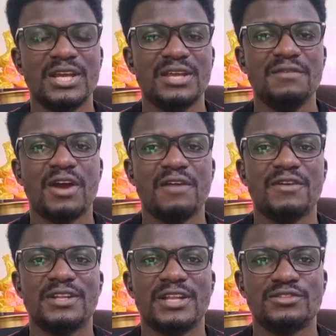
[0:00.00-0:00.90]
If
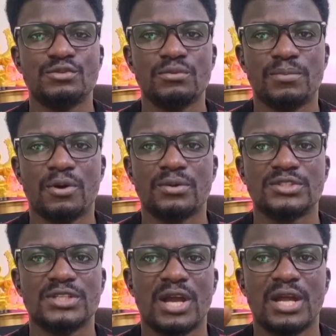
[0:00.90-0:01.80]
however there's no
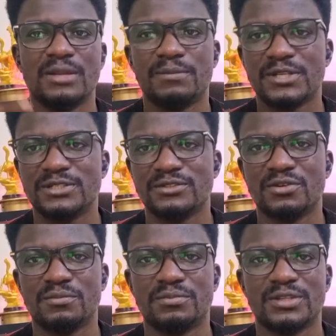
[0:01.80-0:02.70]
pulse and the person is
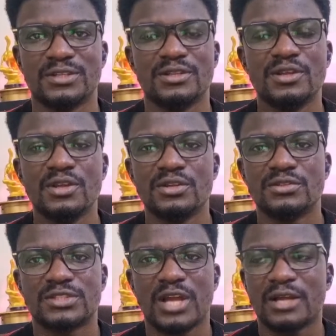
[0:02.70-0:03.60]
not breathing,
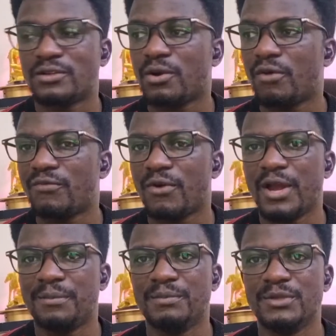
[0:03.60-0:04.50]
call for
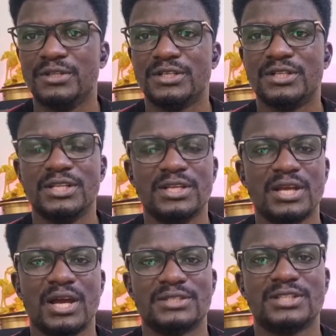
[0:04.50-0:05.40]
help immediately
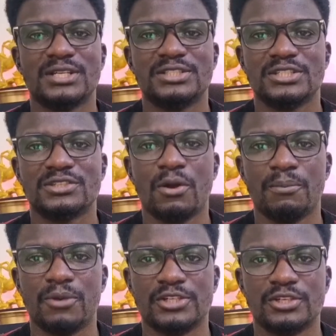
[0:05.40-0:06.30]
and start chest
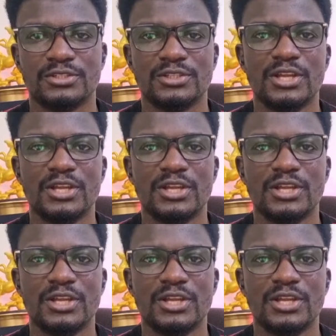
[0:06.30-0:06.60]
compression.